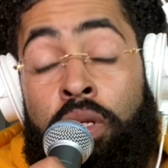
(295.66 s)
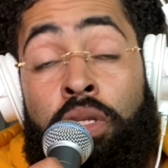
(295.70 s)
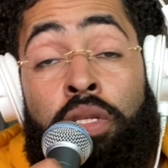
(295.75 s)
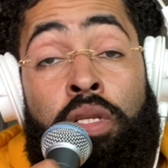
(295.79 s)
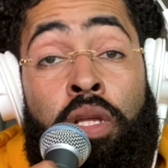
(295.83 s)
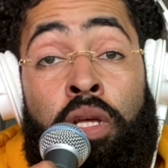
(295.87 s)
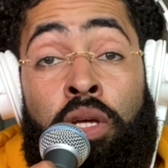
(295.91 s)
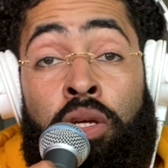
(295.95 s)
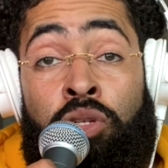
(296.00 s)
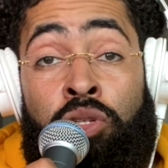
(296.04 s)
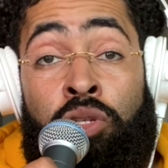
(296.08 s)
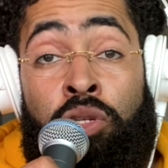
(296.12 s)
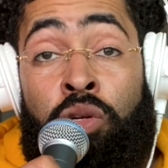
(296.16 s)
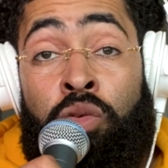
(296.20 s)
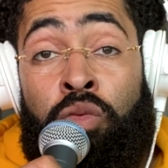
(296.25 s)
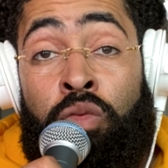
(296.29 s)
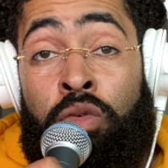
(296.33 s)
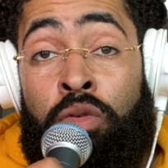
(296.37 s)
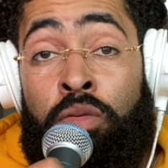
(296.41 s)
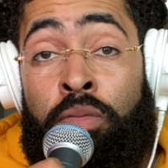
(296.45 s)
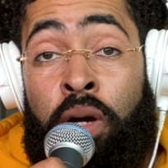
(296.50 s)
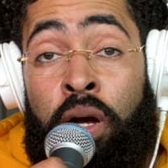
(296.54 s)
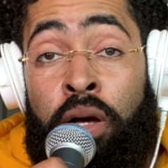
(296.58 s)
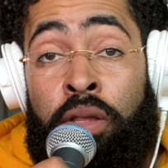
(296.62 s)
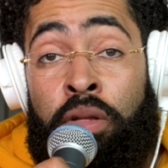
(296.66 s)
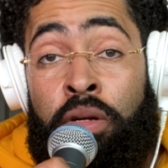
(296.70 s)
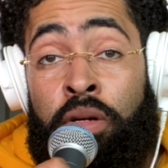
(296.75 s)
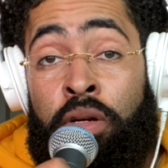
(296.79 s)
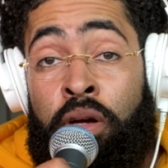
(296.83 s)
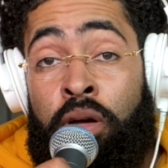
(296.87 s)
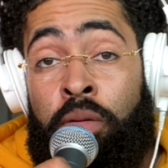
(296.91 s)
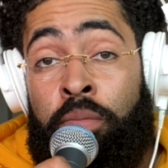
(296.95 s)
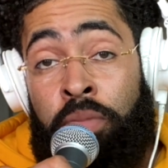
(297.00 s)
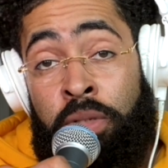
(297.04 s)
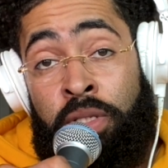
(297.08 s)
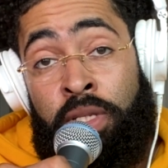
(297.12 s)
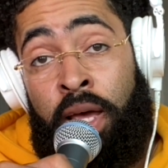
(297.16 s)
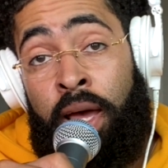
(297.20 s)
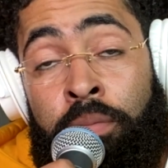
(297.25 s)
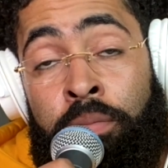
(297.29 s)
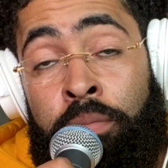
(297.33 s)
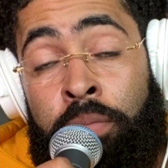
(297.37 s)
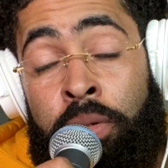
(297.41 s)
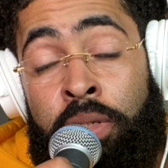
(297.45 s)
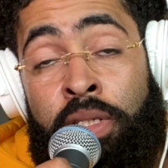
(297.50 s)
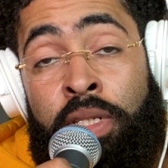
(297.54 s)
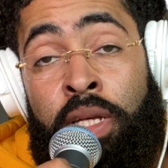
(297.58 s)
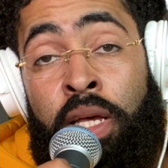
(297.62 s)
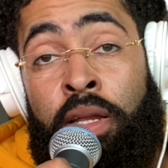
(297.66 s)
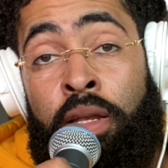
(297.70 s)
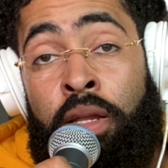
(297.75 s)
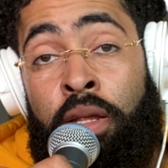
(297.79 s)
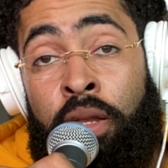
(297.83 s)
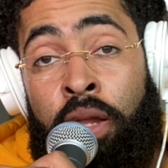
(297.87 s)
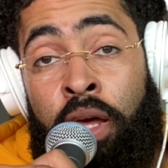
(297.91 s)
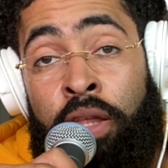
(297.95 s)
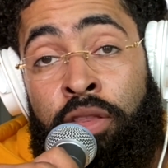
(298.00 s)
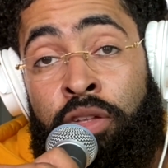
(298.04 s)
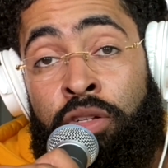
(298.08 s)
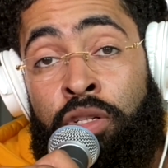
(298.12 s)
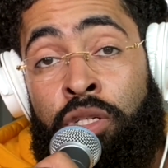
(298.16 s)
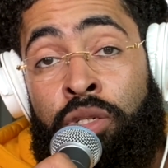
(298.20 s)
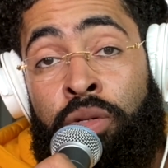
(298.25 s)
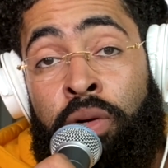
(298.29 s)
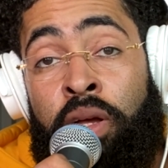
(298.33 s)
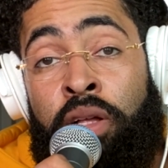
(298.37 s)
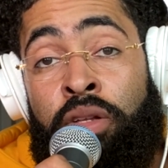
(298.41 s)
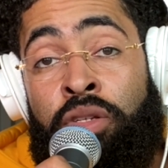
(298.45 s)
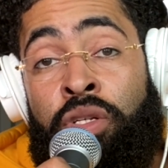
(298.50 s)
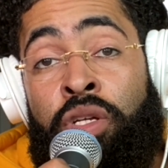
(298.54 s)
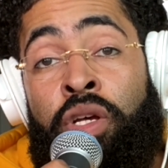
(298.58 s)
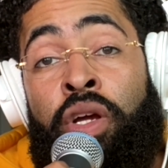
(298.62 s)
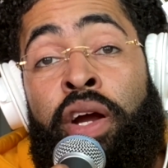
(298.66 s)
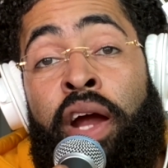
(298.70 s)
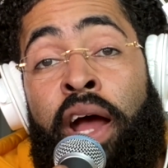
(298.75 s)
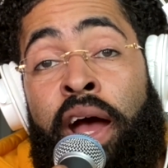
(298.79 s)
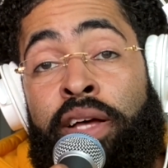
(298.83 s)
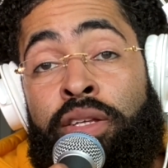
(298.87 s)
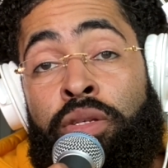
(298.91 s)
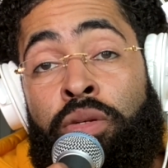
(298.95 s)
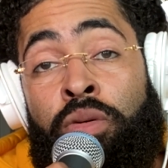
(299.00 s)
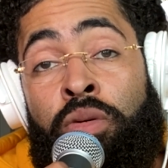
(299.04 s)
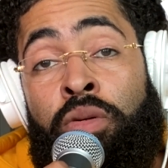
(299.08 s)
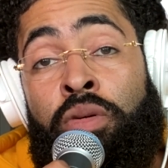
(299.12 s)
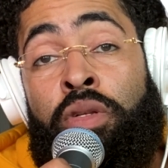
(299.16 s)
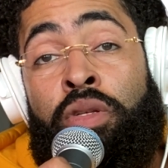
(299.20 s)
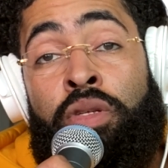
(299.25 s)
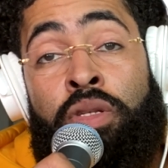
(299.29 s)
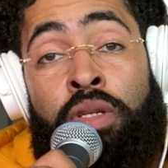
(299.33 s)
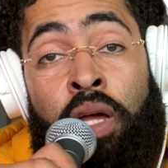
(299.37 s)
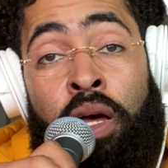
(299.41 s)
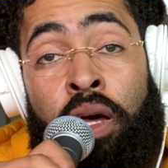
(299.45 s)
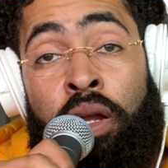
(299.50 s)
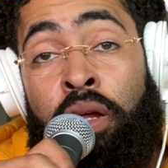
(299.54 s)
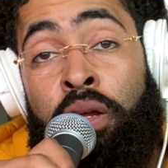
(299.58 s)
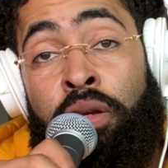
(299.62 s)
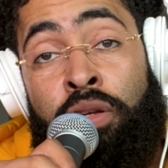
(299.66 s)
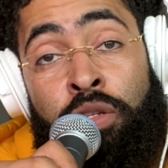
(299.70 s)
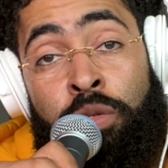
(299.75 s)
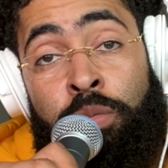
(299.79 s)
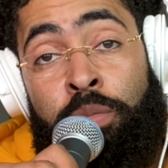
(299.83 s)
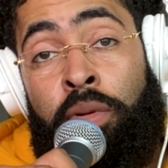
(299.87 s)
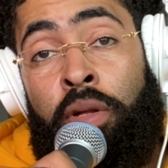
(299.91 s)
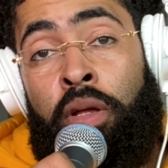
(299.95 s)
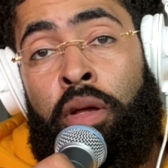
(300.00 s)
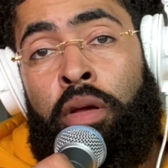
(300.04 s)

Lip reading: nigga's in the room on their Compass app, pretending that the trail to your asshole is not on display.